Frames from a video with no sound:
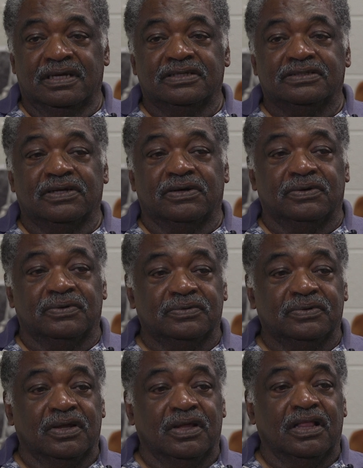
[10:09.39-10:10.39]
So
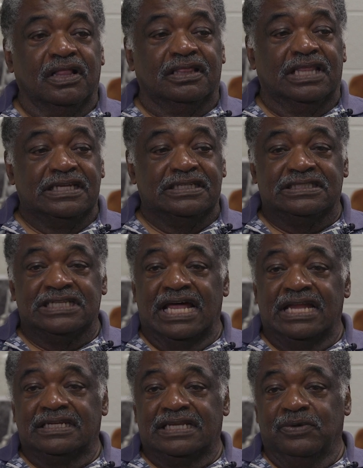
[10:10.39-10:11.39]
they
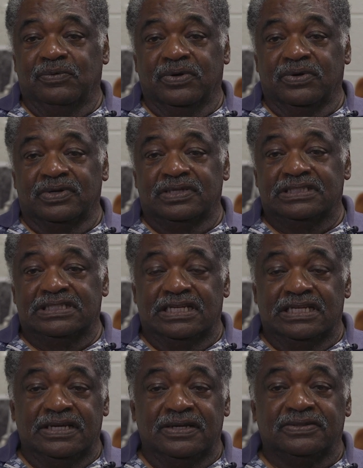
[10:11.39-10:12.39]
decided they weren't going to
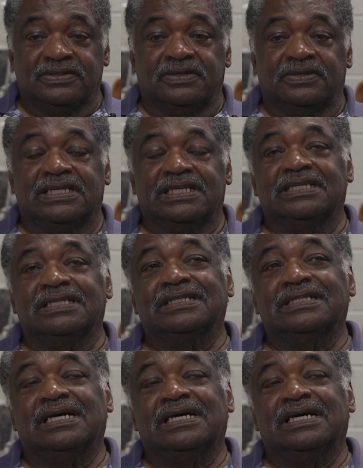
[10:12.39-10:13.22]
send theirs. So then